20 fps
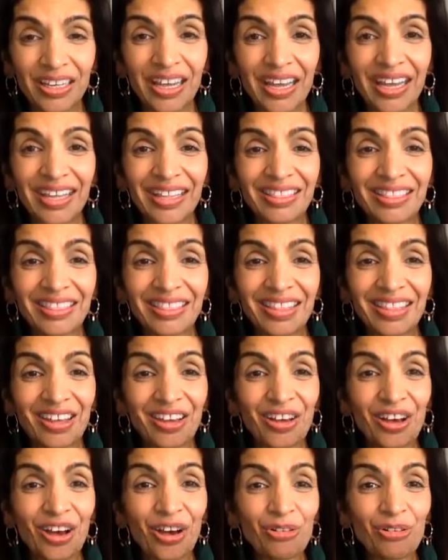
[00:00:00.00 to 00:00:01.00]
in
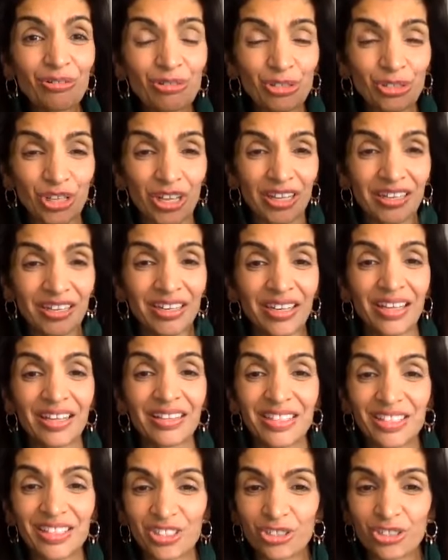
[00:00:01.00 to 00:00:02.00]
the ocean,
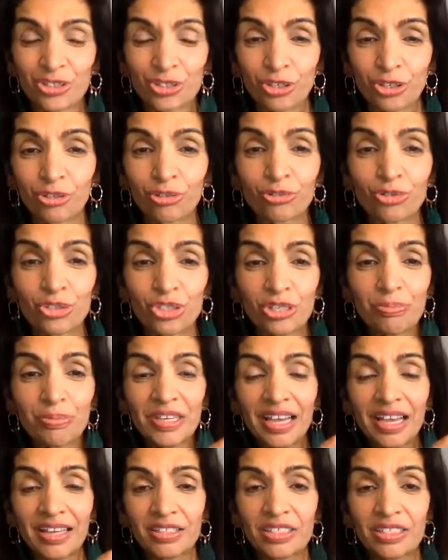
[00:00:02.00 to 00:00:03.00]
this internal
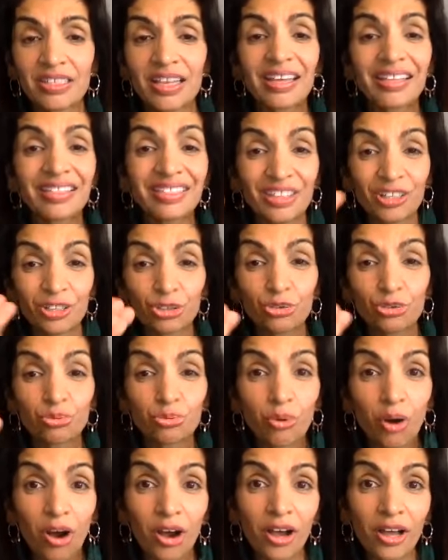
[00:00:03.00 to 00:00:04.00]
GPS, they're
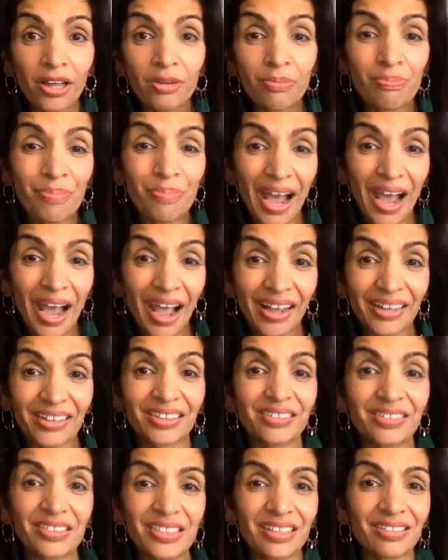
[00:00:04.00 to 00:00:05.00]
drawn back
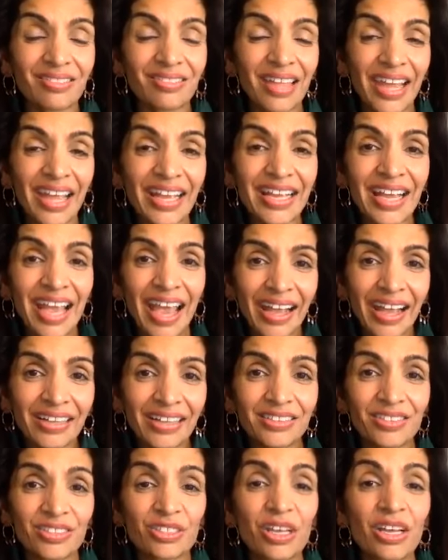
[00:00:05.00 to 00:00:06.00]
to lay
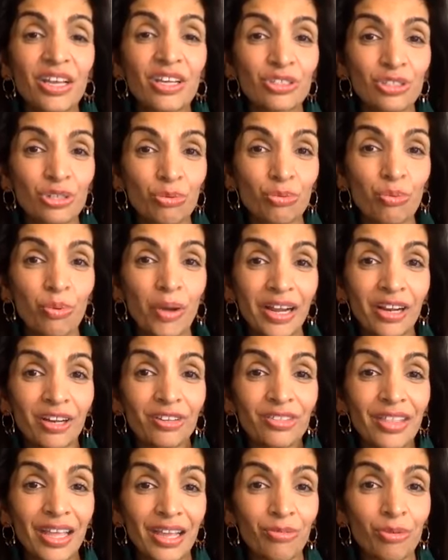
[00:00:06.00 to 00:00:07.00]
eggs to
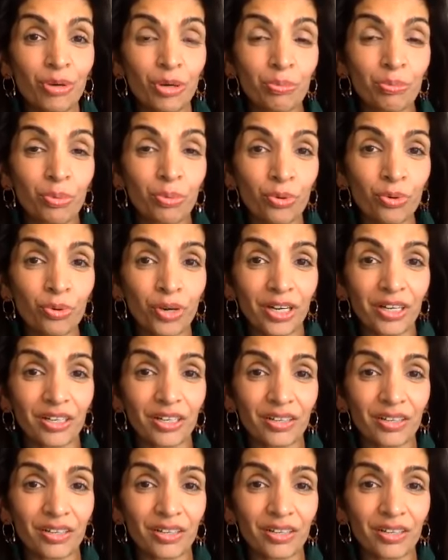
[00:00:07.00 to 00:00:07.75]
where they were born.